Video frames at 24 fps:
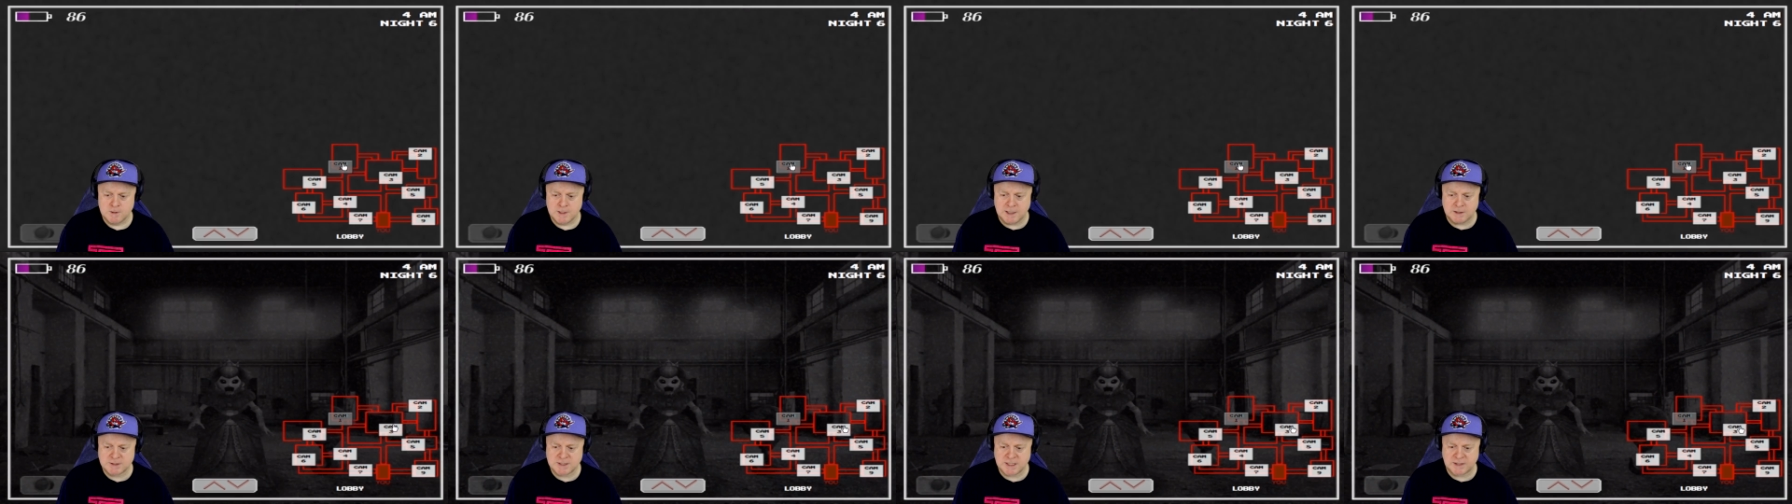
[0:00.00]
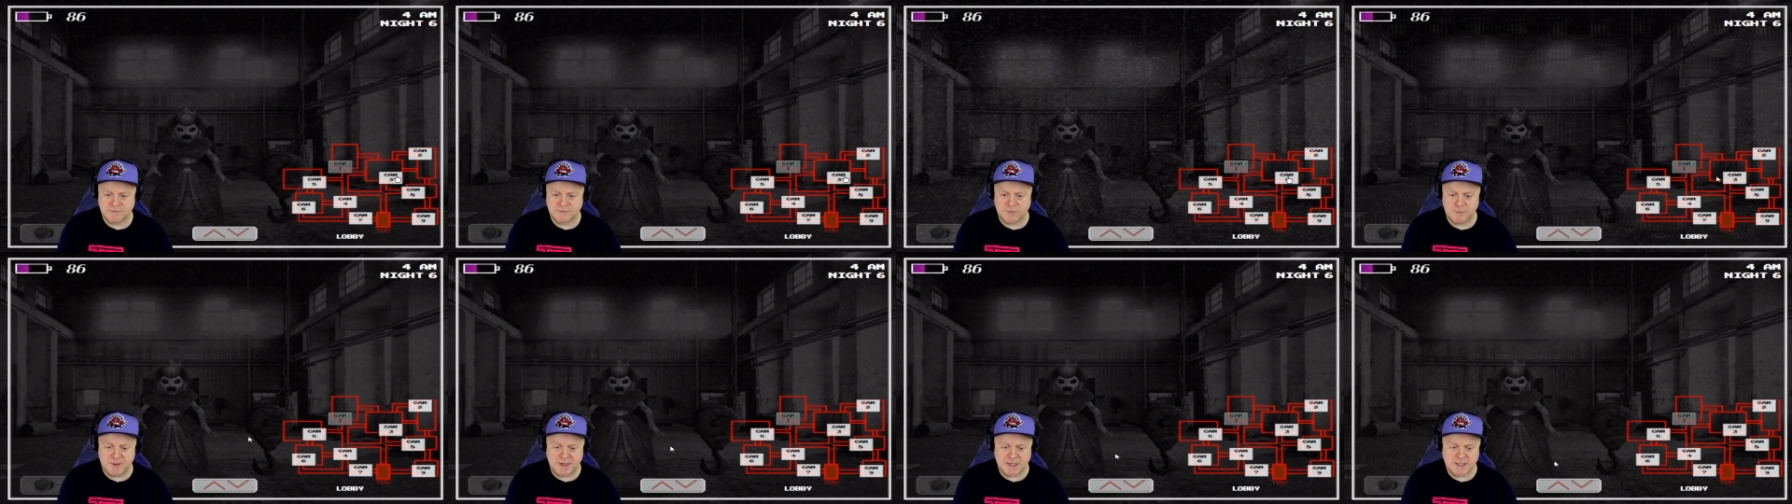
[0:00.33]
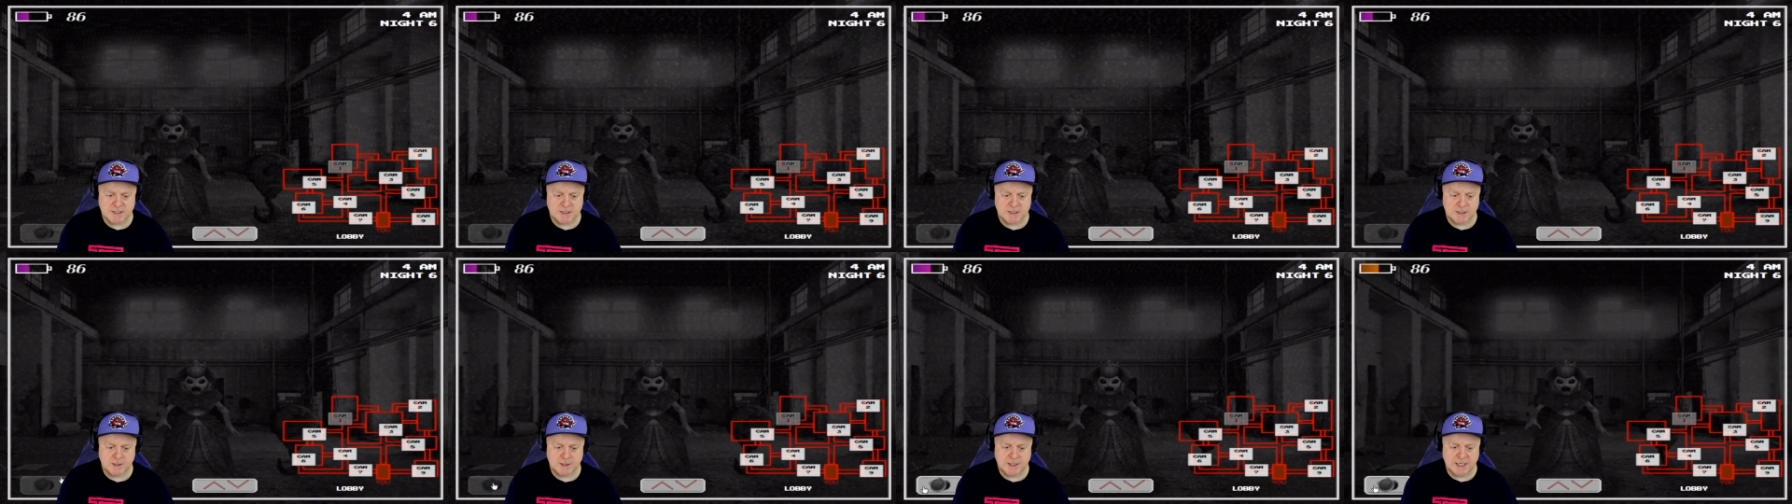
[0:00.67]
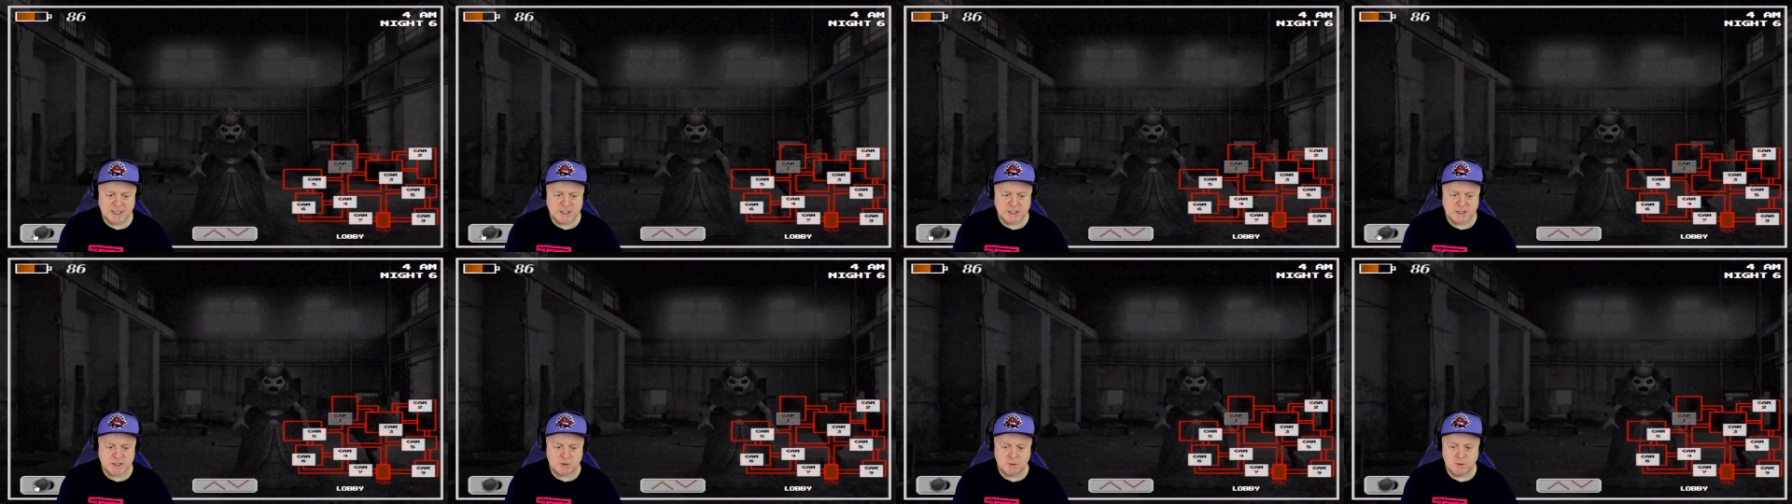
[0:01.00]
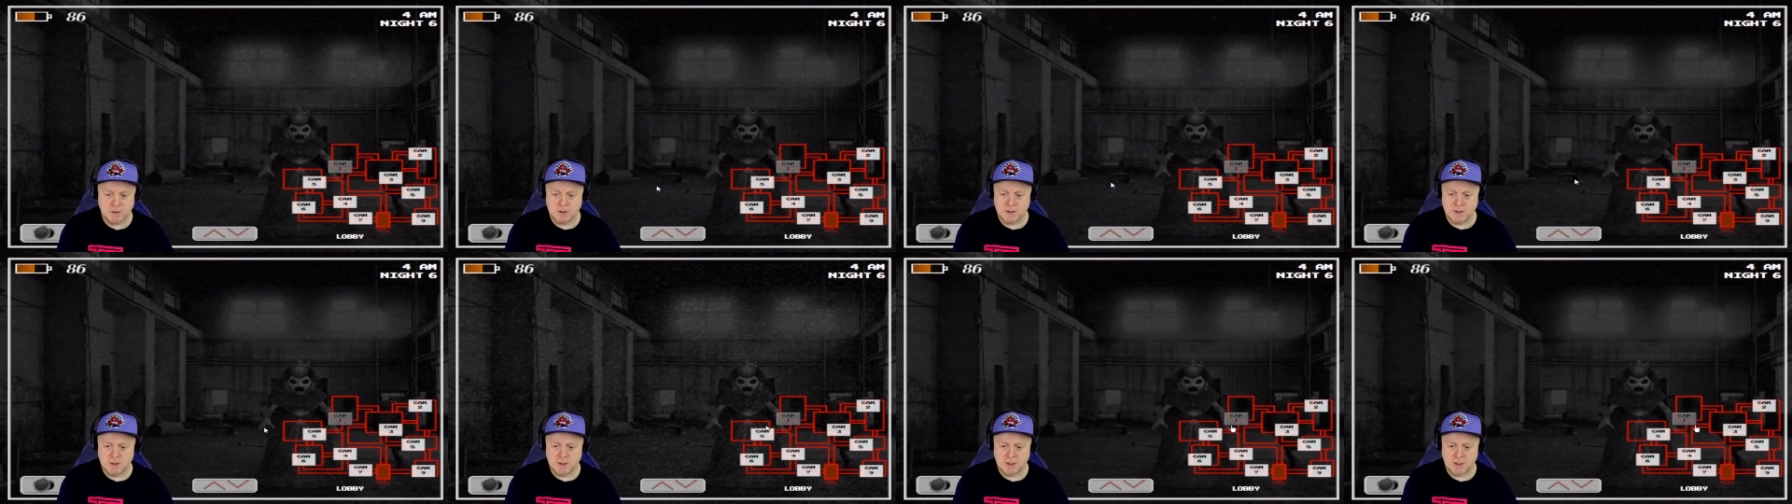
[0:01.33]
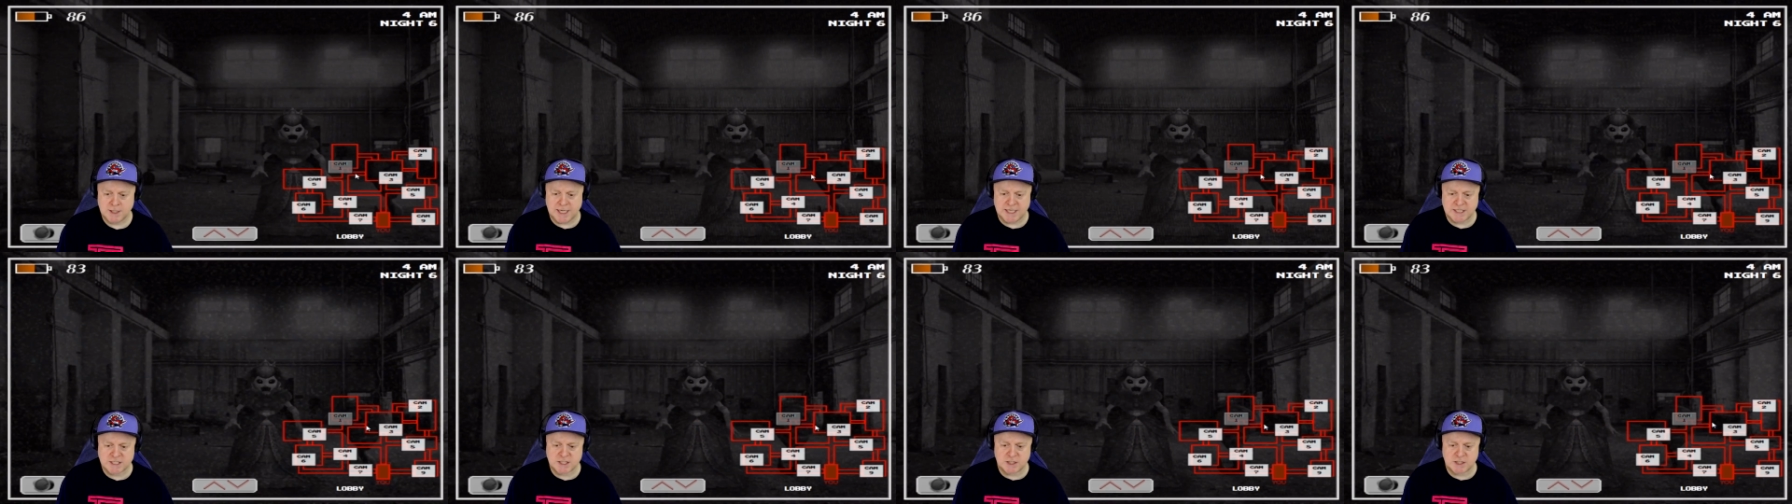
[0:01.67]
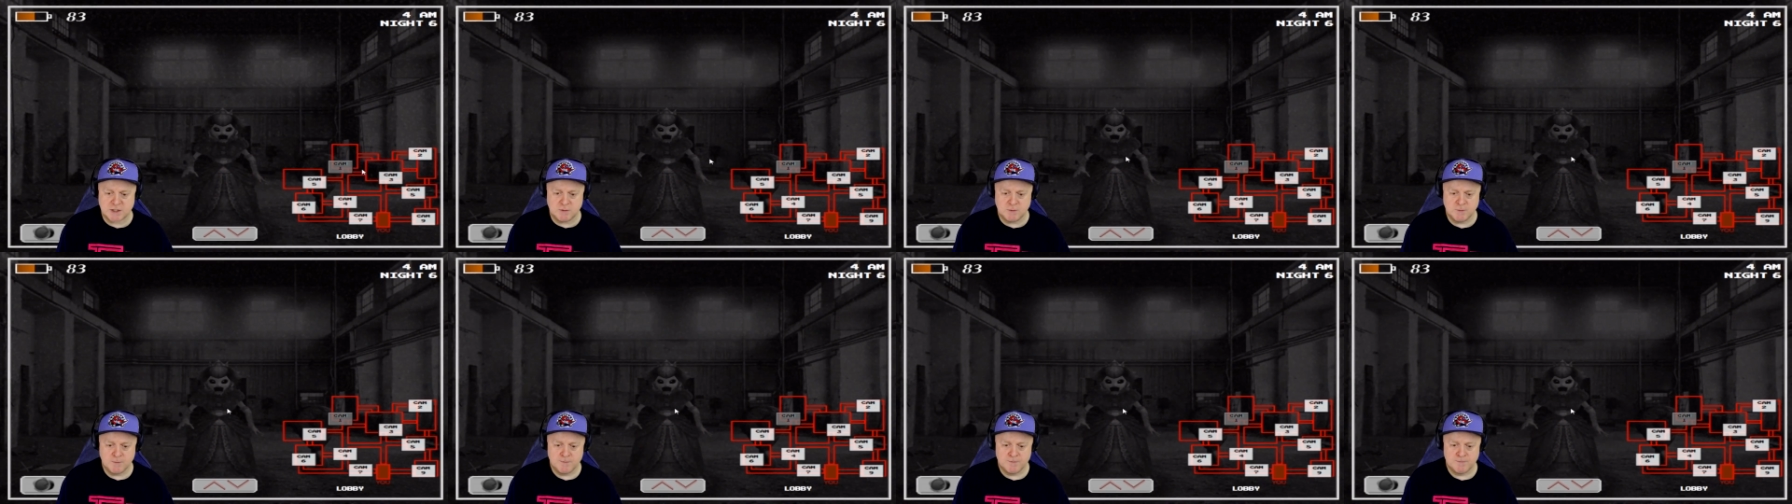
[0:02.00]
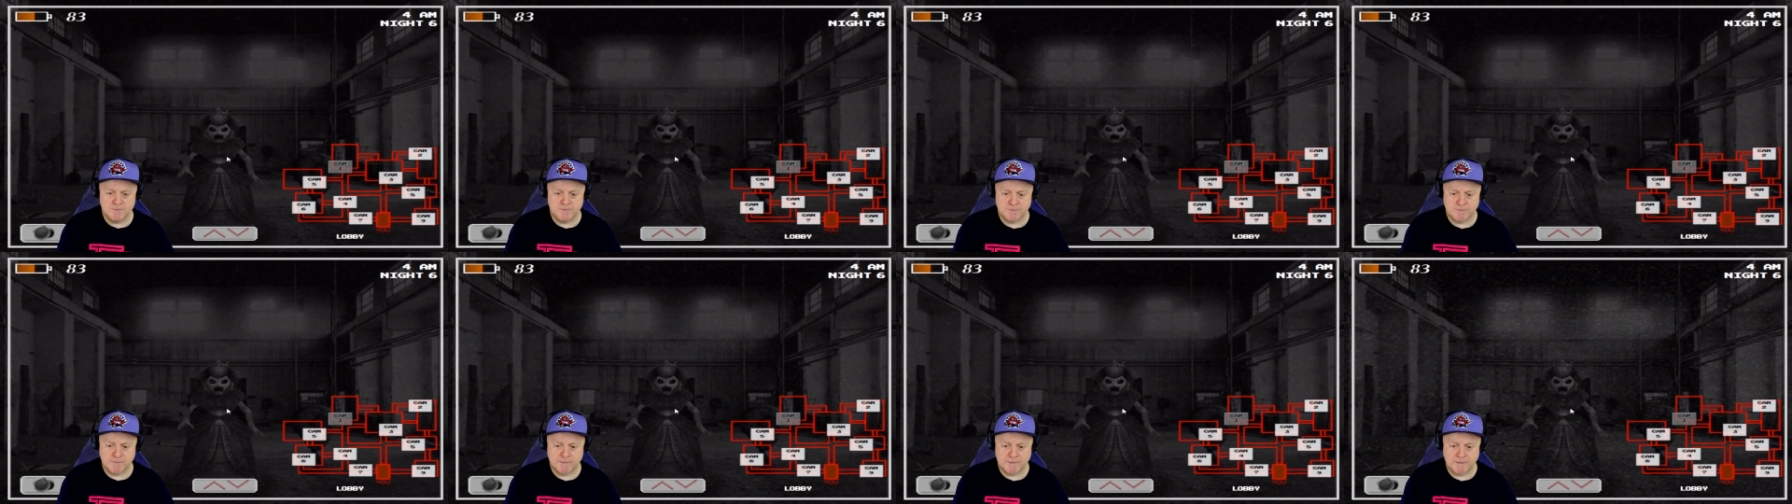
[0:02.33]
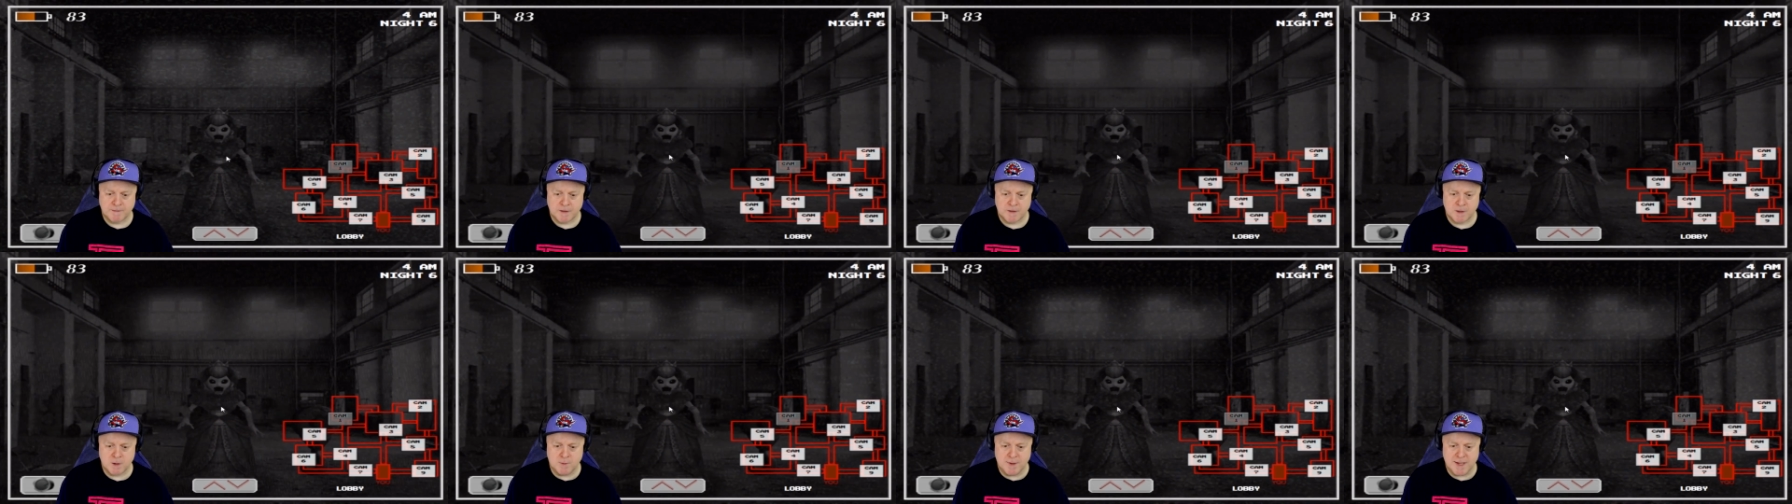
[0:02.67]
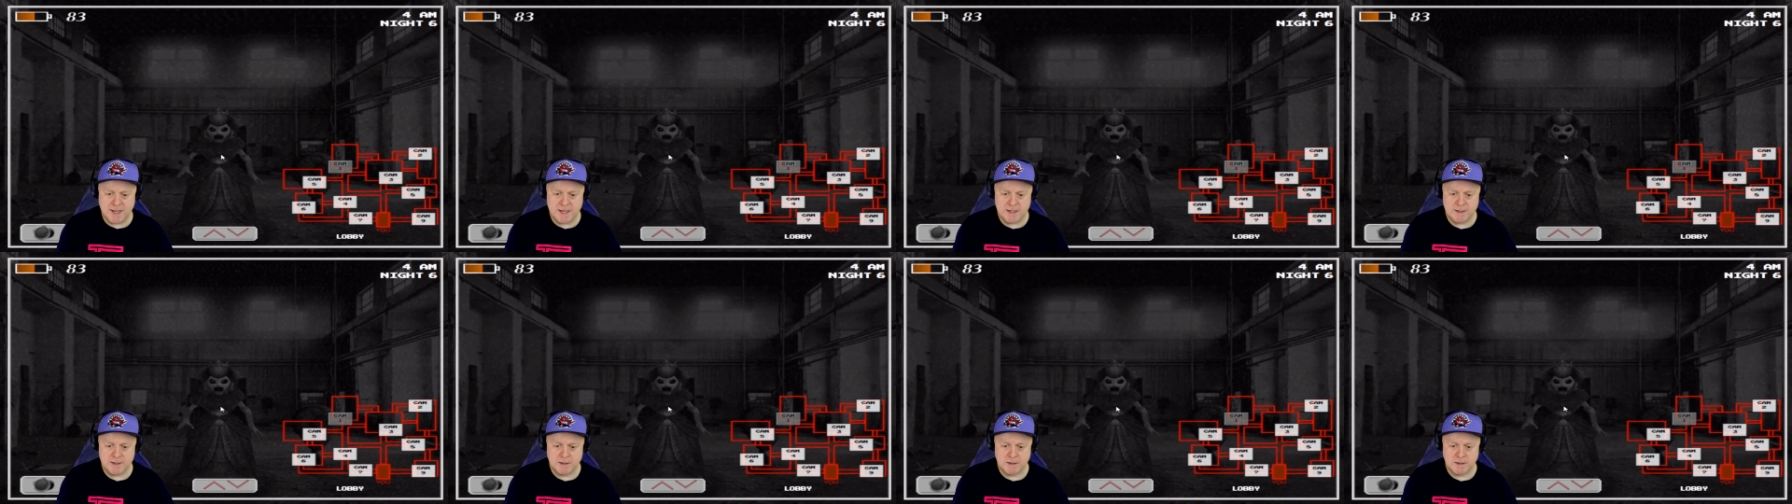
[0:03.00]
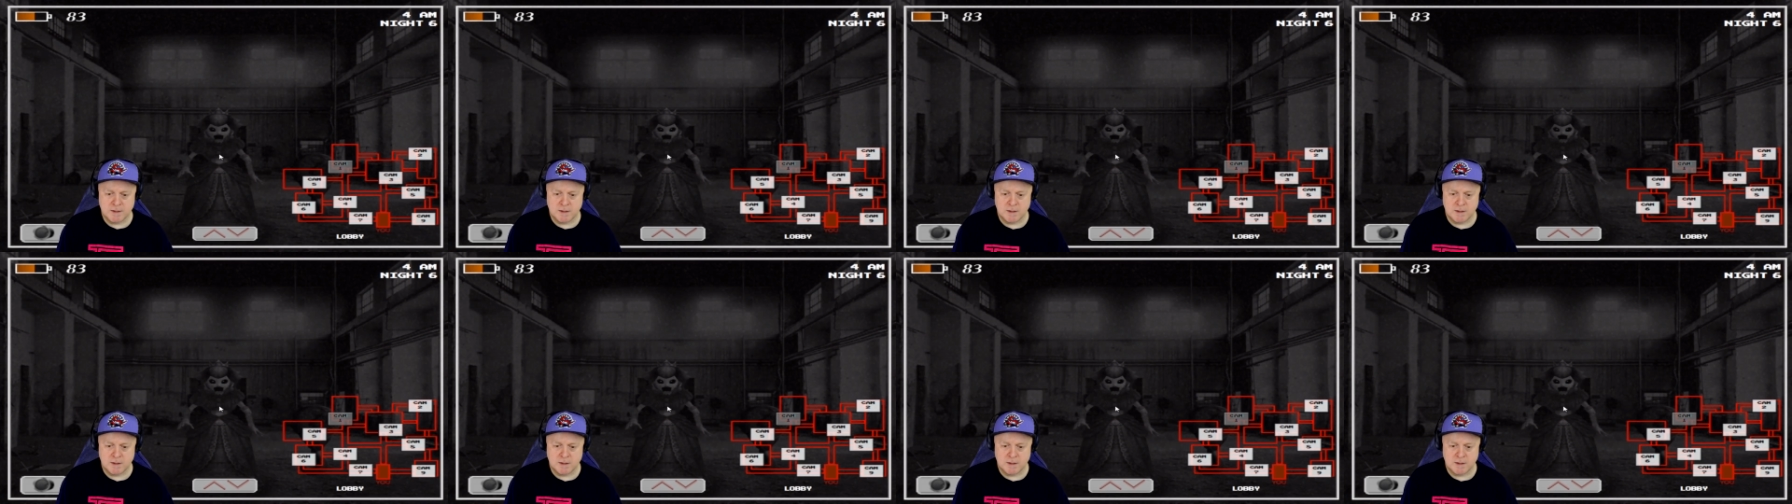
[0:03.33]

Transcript: Now check for Peach. Got you. Got you. Go away.